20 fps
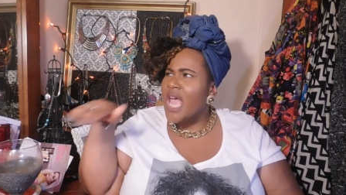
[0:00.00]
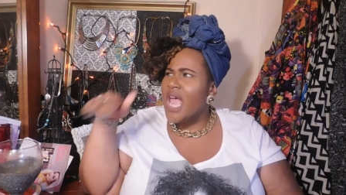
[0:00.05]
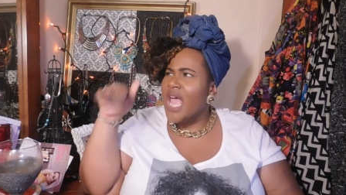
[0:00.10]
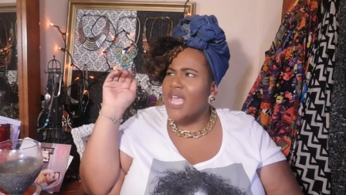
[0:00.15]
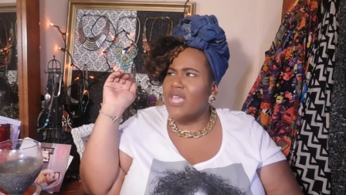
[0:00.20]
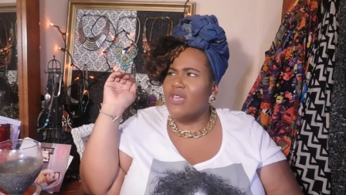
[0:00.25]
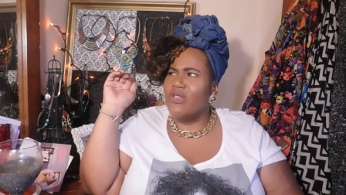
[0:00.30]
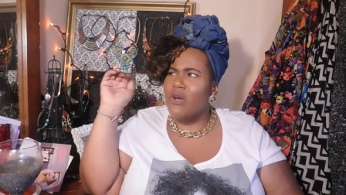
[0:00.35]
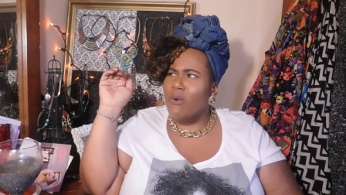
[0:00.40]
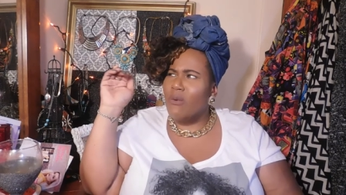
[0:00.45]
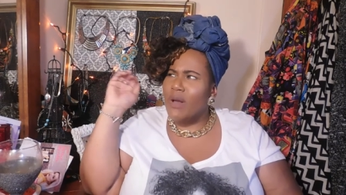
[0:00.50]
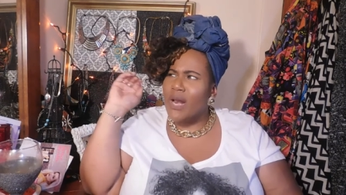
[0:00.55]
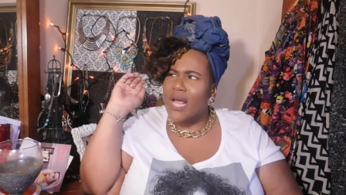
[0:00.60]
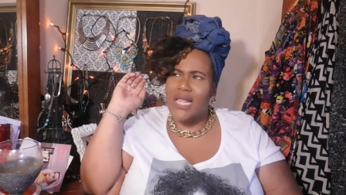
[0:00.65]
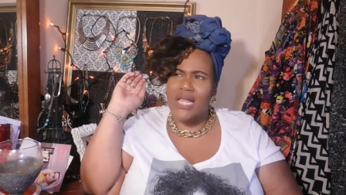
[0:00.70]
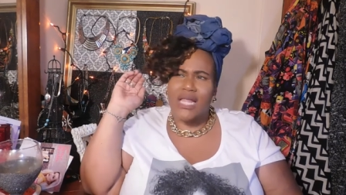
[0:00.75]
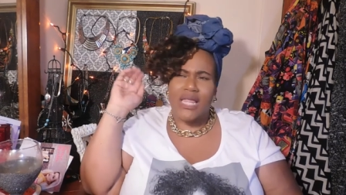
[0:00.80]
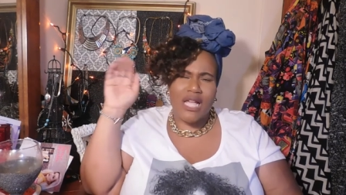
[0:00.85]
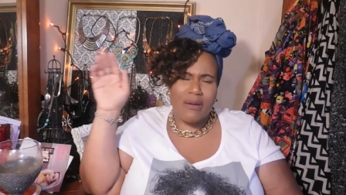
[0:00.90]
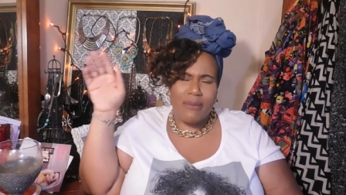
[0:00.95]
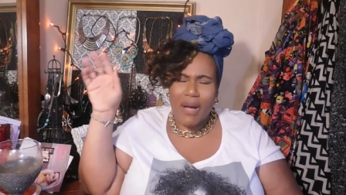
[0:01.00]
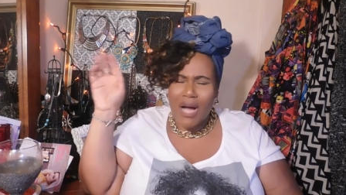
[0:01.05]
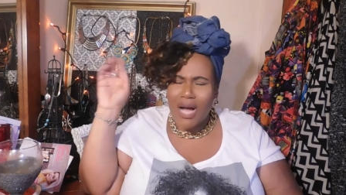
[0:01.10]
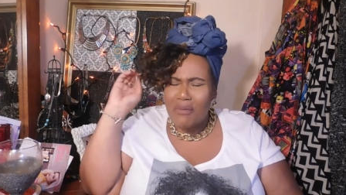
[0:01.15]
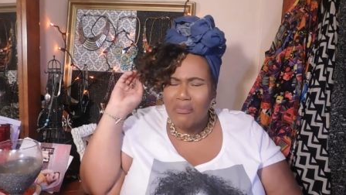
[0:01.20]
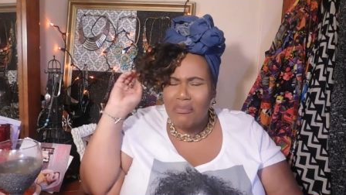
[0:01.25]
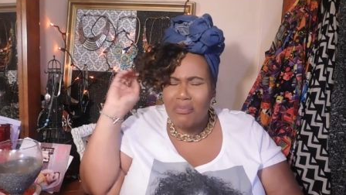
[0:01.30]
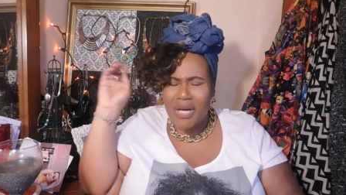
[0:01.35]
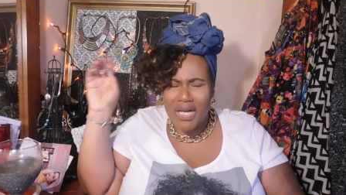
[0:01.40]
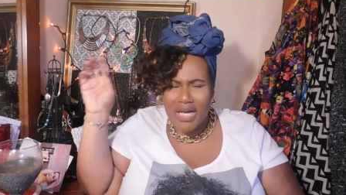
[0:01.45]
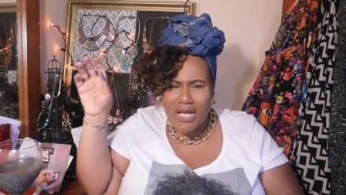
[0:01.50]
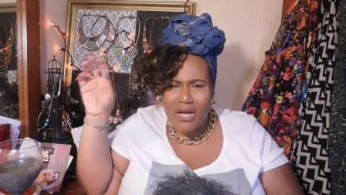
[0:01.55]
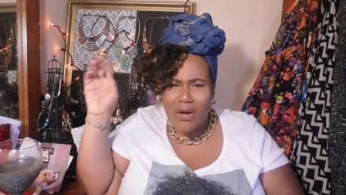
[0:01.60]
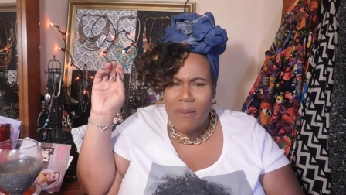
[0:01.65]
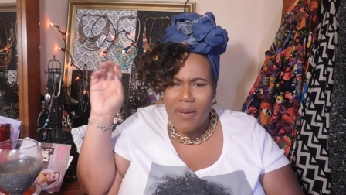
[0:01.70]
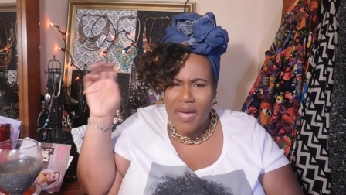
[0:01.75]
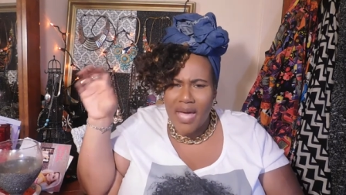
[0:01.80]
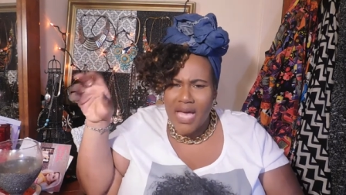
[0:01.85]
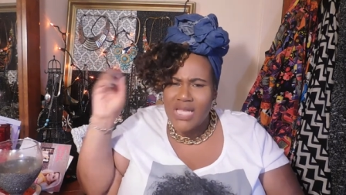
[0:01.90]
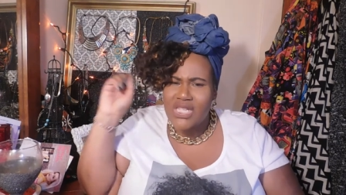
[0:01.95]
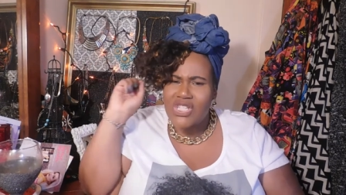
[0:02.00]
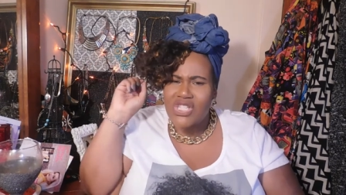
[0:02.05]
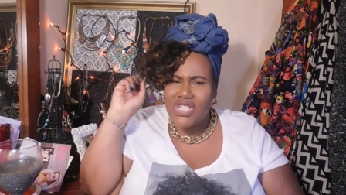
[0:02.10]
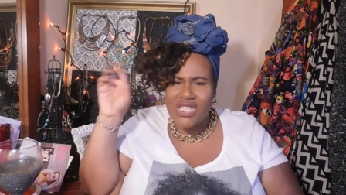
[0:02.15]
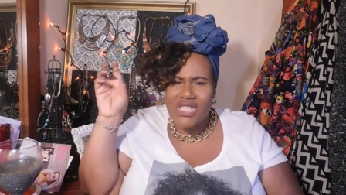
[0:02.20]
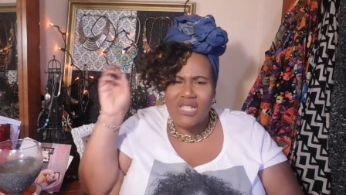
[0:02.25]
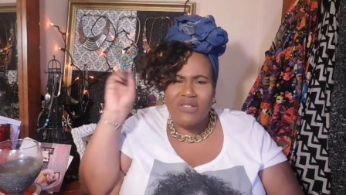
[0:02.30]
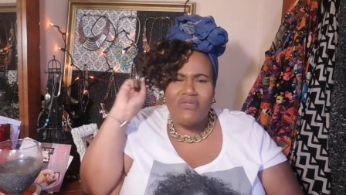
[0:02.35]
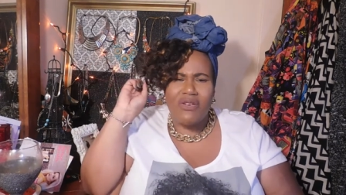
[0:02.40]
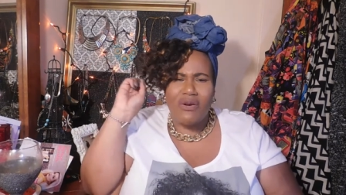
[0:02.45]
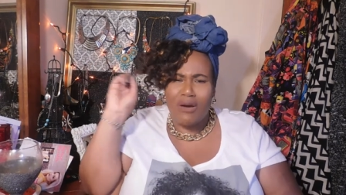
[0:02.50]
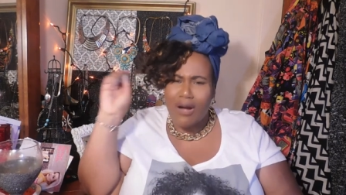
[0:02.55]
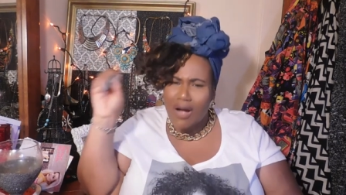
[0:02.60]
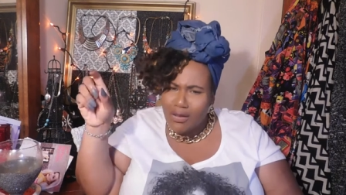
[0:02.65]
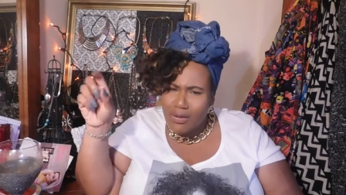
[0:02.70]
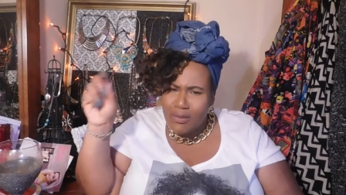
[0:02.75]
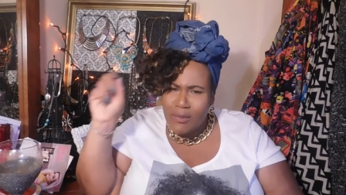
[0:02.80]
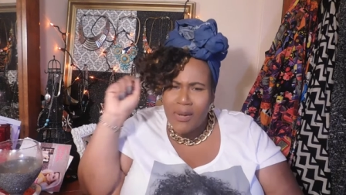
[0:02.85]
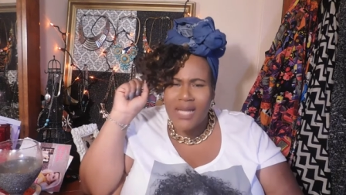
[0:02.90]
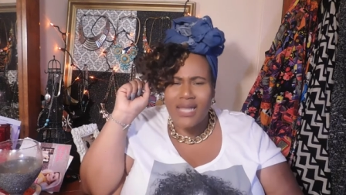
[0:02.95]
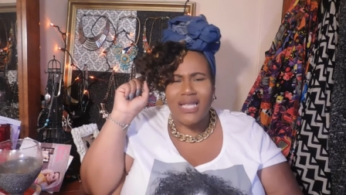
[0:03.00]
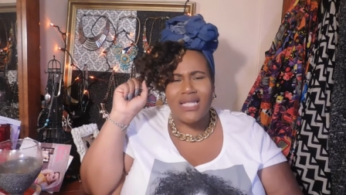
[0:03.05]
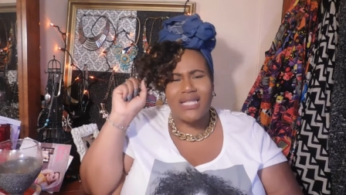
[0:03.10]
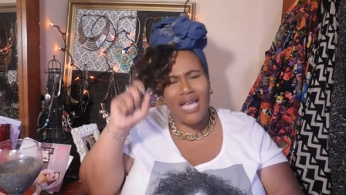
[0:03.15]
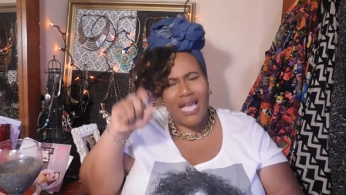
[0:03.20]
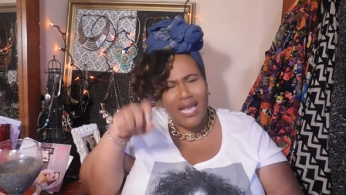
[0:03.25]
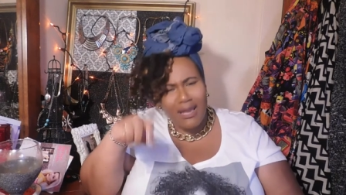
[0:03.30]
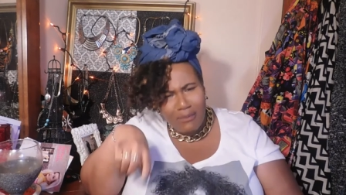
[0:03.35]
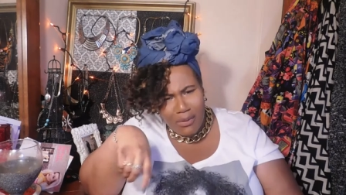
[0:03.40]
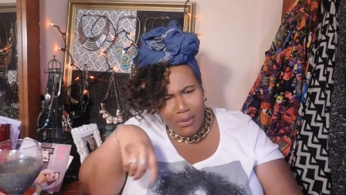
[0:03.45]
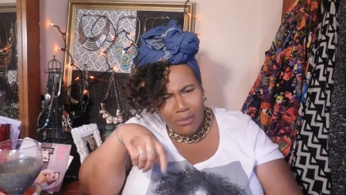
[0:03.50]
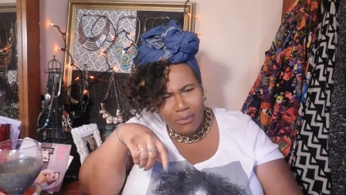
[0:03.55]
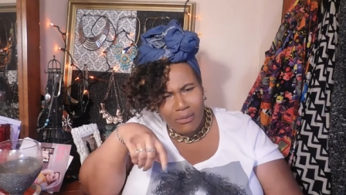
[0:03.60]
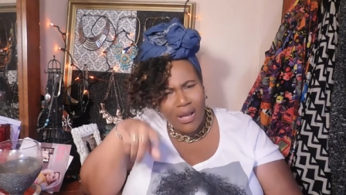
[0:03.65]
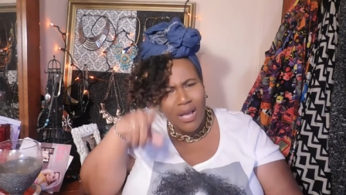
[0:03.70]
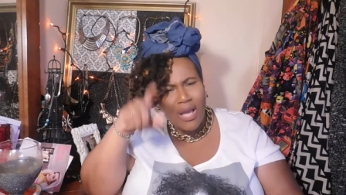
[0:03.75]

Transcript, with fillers: And you don't want to have to think about unbuttoning your pants just to feel comfortable at the table.